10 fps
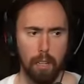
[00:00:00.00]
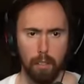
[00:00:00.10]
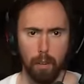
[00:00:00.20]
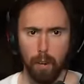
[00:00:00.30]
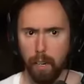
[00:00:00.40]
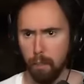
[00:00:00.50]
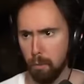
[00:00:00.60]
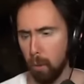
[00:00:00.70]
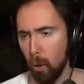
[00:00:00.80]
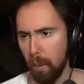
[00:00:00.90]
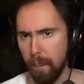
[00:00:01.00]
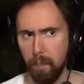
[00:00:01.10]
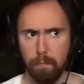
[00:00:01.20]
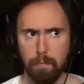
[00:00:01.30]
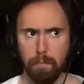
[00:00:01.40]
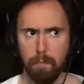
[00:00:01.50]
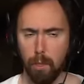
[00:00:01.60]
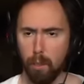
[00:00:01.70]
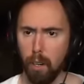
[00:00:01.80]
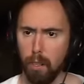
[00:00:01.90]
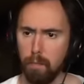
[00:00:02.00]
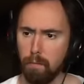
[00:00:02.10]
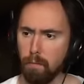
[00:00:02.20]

It's alright, looks boring. Okay.